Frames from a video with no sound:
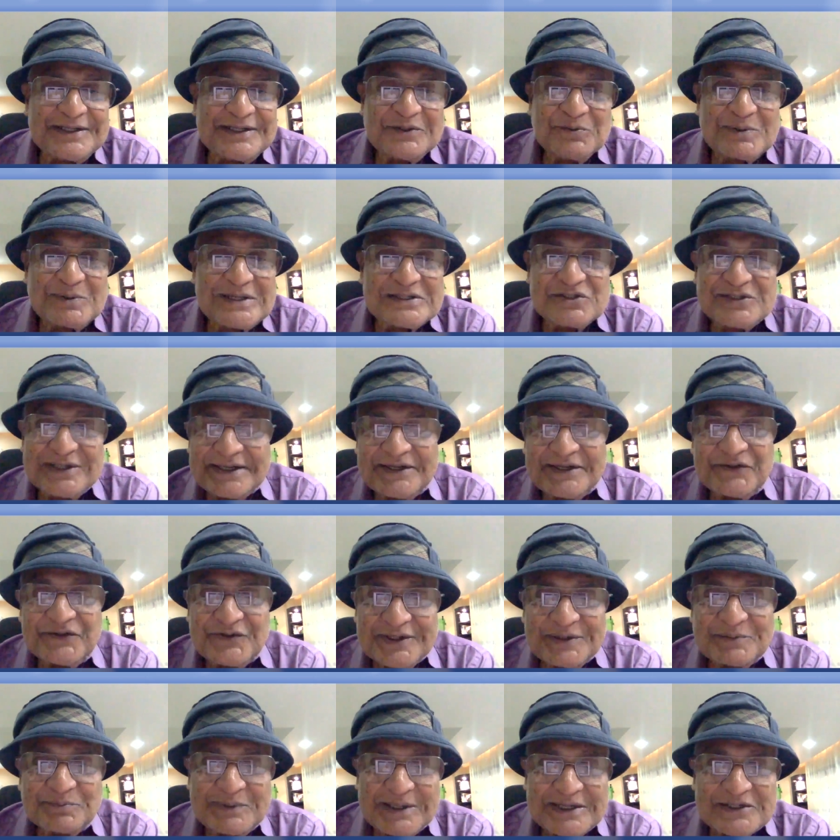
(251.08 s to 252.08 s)
he was
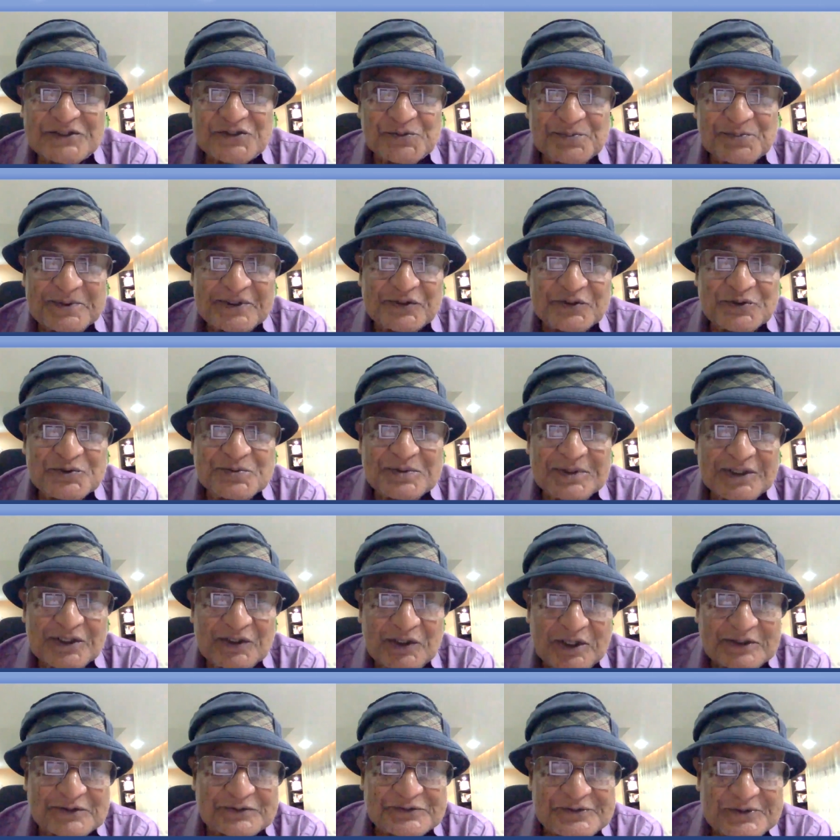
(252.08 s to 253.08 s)
anything but
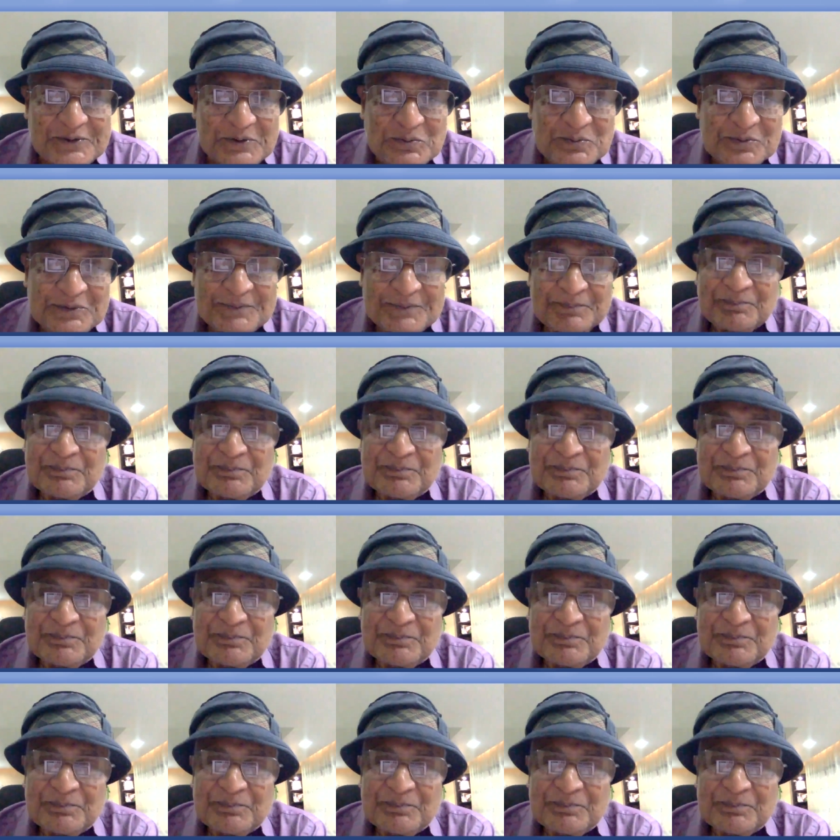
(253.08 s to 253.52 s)
spiritual also.